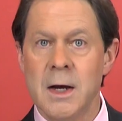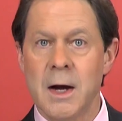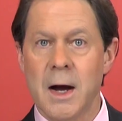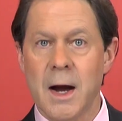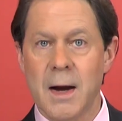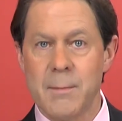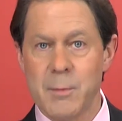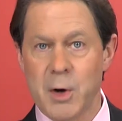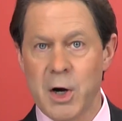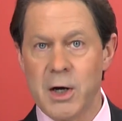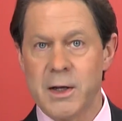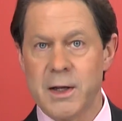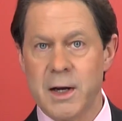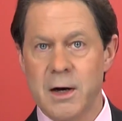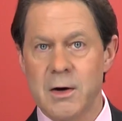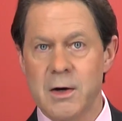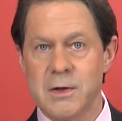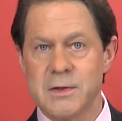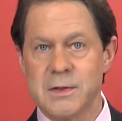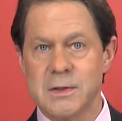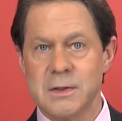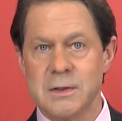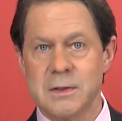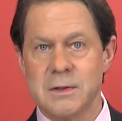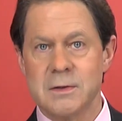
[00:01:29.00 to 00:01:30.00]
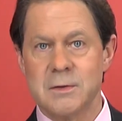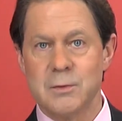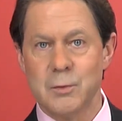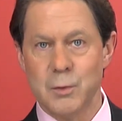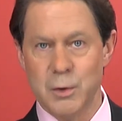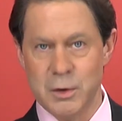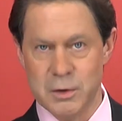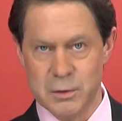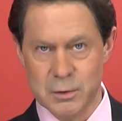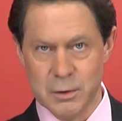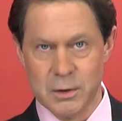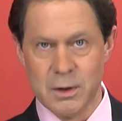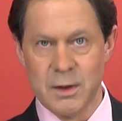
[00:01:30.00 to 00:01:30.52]
I'm Mark Harrison
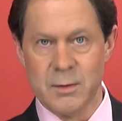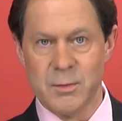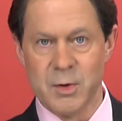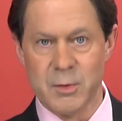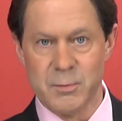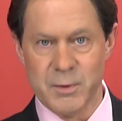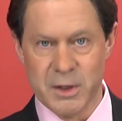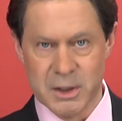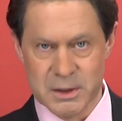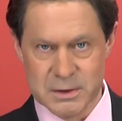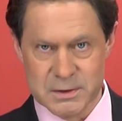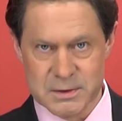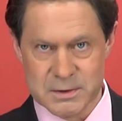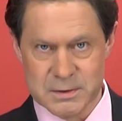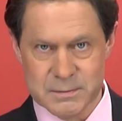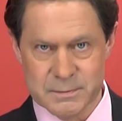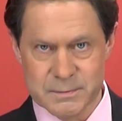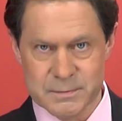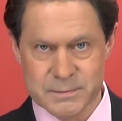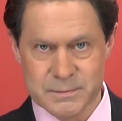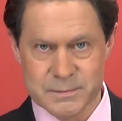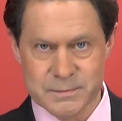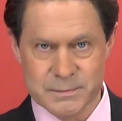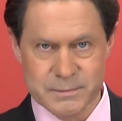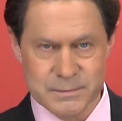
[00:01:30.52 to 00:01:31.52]
with your Labor Minutes.